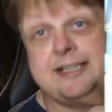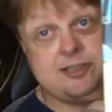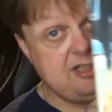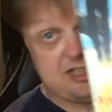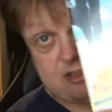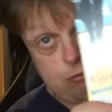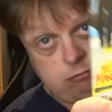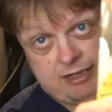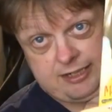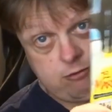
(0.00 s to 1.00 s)
and it's just a
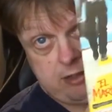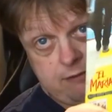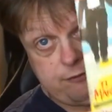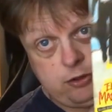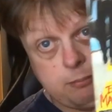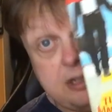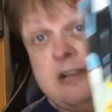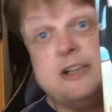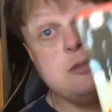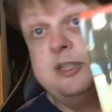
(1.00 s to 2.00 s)
great, great film.
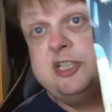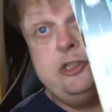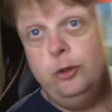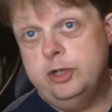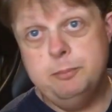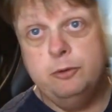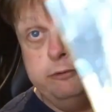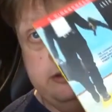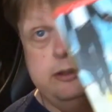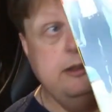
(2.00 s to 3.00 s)
First one's enjoyable